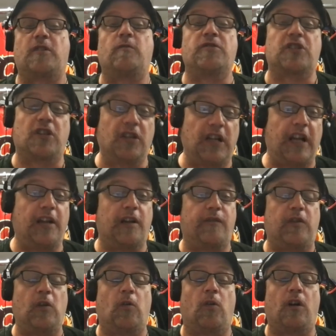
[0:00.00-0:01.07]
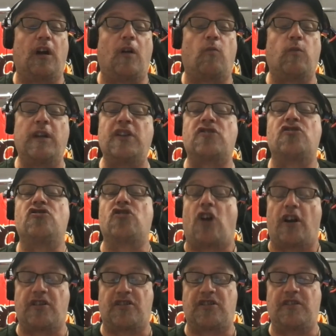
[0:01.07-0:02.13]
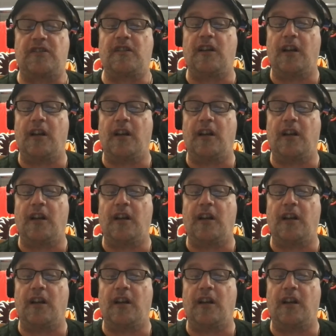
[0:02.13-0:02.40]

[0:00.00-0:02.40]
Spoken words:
It was a good night if you're a Reese Johnson